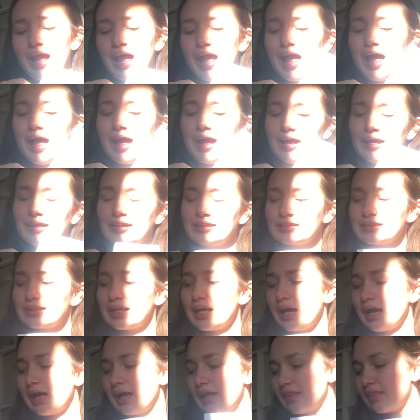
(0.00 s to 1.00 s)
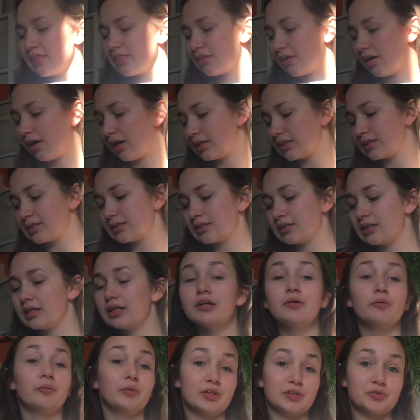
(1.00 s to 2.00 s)
and I thought
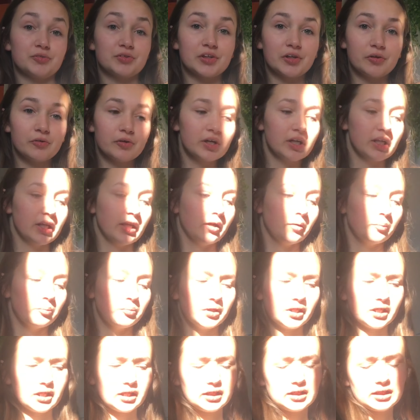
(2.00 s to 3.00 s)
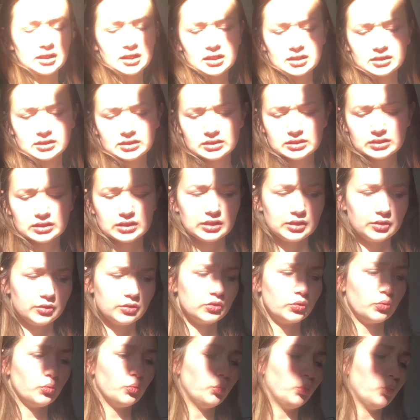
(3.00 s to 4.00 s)
it was recording, but I guess
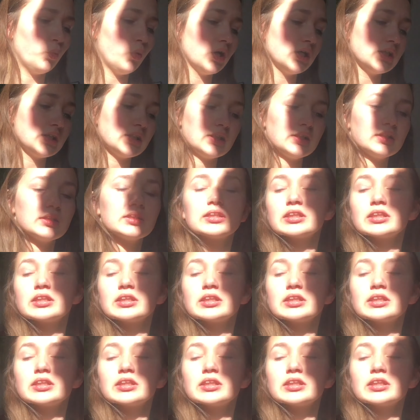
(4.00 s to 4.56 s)
it wasn't.